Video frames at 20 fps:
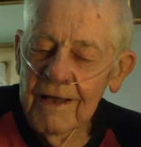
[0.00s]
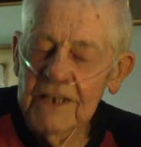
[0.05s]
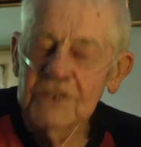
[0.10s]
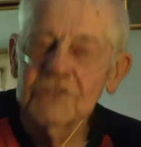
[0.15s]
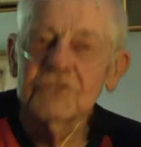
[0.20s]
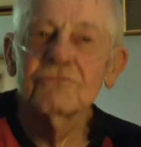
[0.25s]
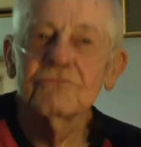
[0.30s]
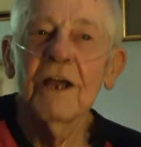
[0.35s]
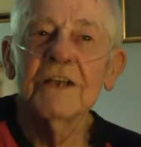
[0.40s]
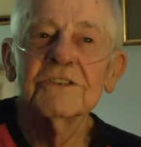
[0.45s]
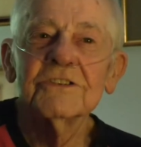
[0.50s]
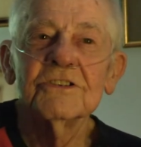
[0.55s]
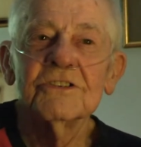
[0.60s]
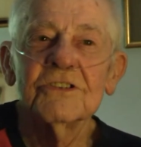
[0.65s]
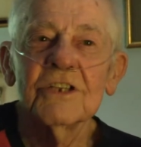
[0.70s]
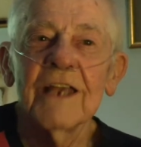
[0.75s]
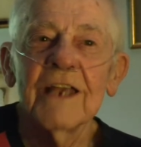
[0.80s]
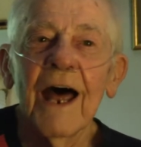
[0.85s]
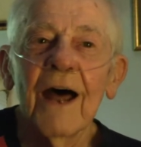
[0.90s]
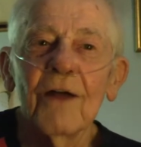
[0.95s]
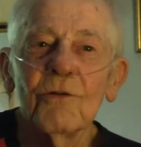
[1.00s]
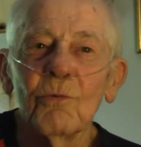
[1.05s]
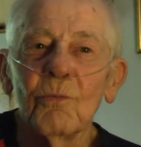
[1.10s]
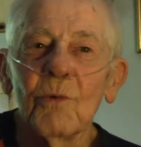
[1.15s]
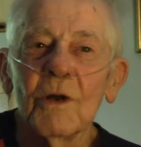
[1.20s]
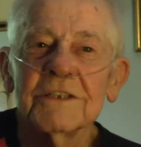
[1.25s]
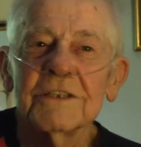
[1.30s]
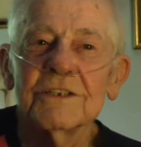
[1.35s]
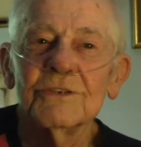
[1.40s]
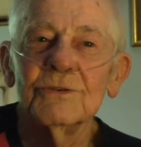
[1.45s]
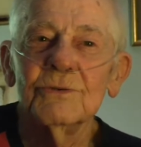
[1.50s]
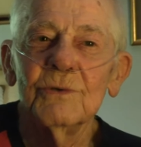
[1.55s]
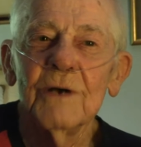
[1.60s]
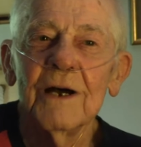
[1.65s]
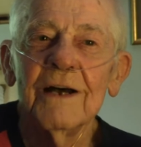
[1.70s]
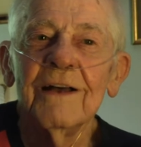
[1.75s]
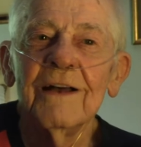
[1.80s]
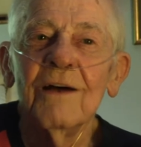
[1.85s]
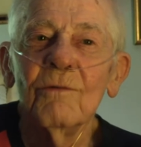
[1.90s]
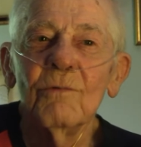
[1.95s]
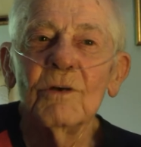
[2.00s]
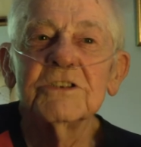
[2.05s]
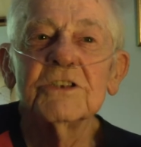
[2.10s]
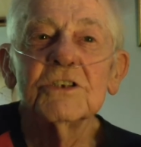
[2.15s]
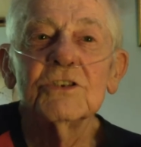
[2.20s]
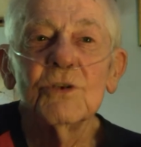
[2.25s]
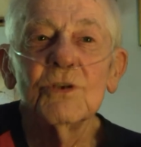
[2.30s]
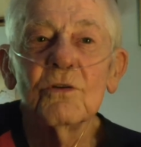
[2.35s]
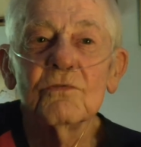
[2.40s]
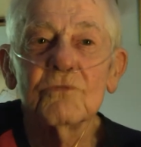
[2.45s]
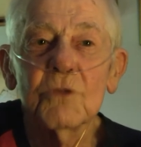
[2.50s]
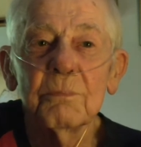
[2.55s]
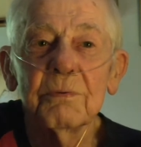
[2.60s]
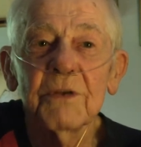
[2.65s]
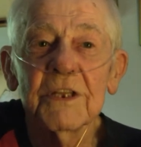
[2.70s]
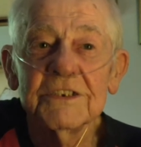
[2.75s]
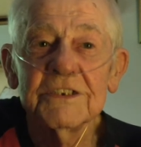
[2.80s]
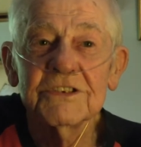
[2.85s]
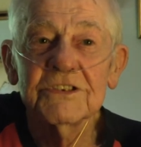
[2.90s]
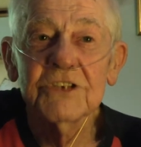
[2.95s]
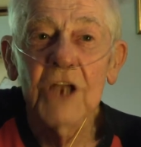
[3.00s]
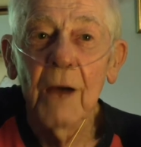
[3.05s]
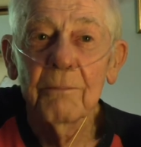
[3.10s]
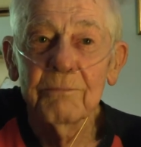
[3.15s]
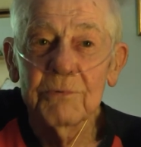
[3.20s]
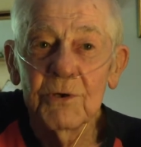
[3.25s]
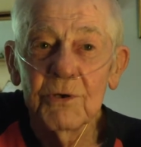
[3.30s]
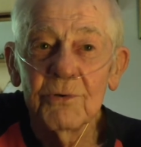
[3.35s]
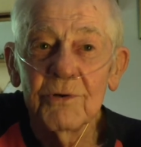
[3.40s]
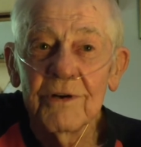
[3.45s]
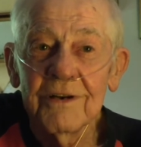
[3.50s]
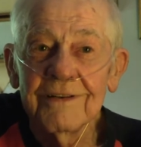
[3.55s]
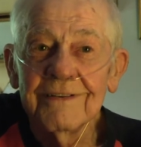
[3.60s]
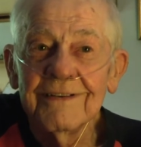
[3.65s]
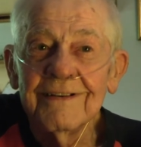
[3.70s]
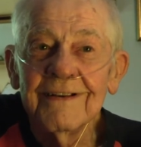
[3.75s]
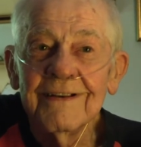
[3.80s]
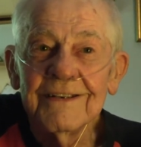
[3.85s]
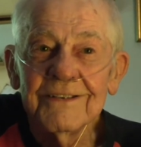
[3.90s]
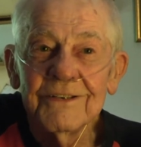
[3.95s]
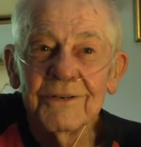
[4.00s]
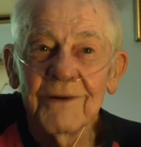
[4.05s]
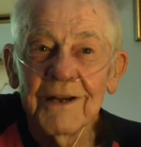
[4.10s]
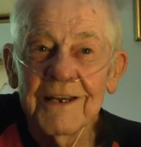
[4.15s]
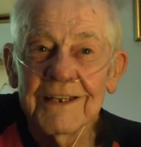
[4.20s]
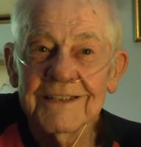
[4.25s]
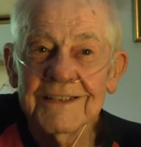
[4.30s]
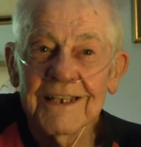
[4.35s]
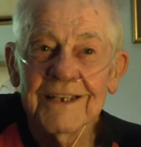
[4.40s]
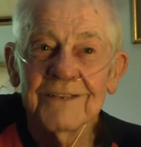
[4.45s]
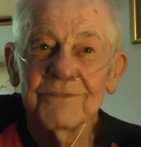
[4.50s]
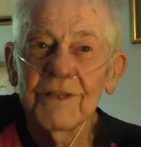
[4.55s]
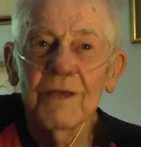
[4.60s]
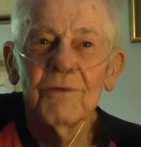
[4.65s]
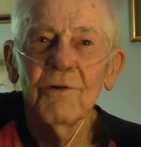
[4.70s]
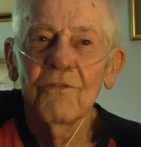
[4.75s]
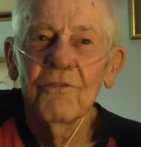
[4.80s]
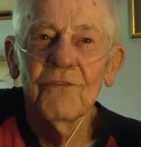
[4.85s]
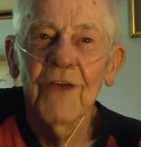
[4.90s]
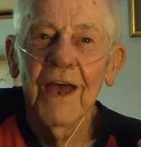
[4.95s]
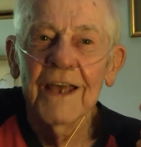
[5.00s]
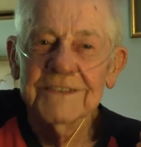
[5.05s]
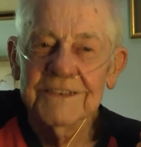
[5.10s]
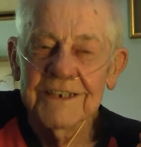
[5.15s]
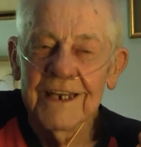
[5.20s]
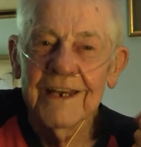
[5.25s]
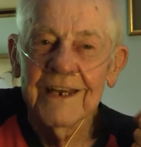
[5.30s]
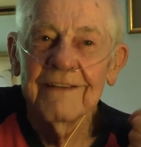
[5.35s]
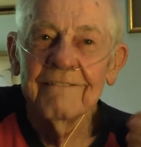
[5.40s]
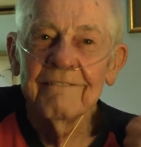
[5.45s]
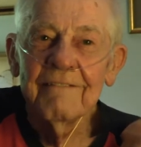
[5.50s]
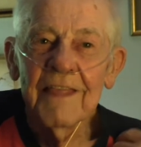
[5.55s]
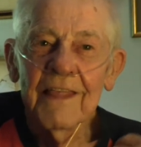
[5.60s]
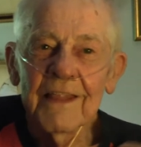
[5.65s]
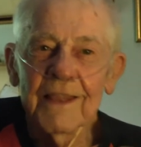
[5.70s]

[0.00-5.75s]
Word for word: instructions on how what to uh, what to do if the police stop you or do anything. They were fascinating.